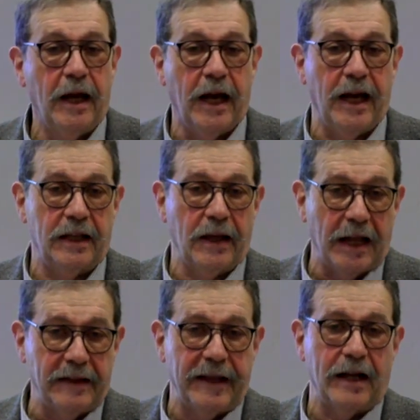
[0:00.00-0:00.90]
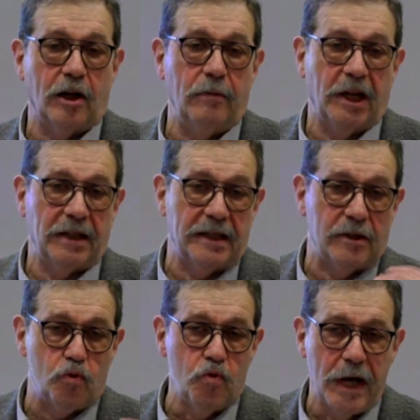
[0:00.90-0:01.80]
And entanglement
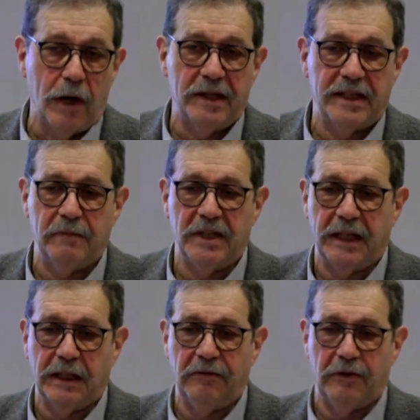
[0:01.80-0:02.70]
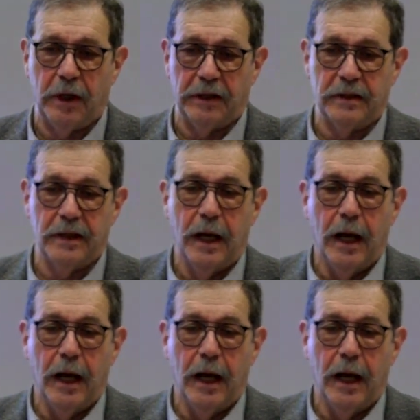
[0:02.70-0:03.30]
is really something different.